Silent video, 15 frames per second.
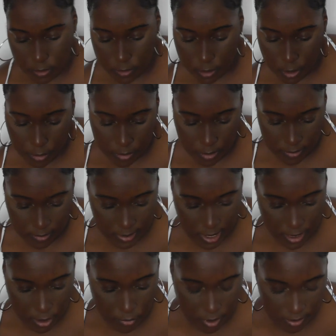So to
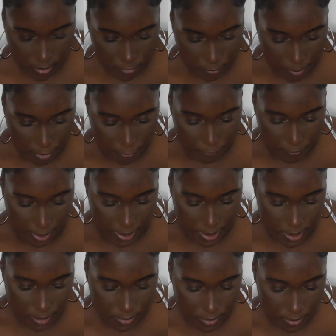set the rest of my
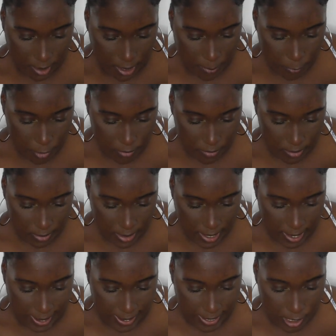face, I'm using the
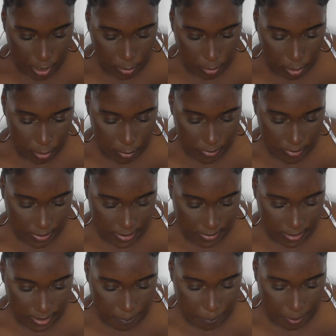Halo Glow
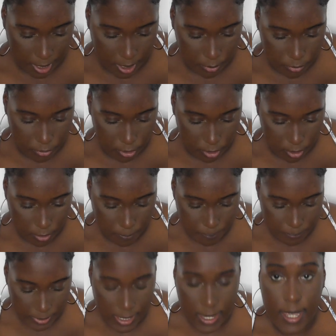setting powder
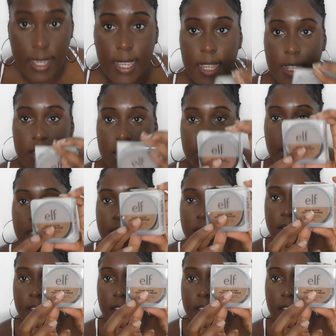in the shade